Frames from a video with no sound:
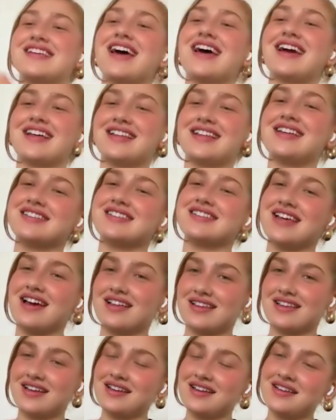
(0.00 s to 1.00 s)
exactly,
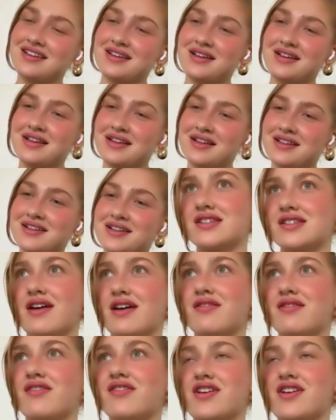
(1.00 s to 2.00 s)
exactly. Obviously,
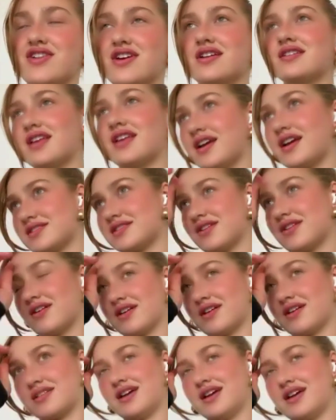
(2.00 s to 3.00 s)
I have a vision like
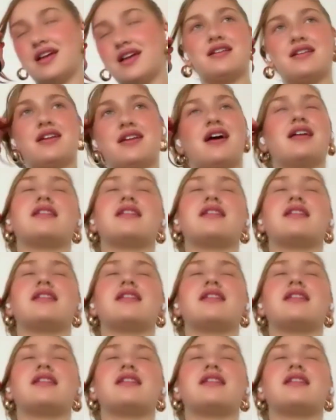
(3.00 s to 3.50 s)
sonically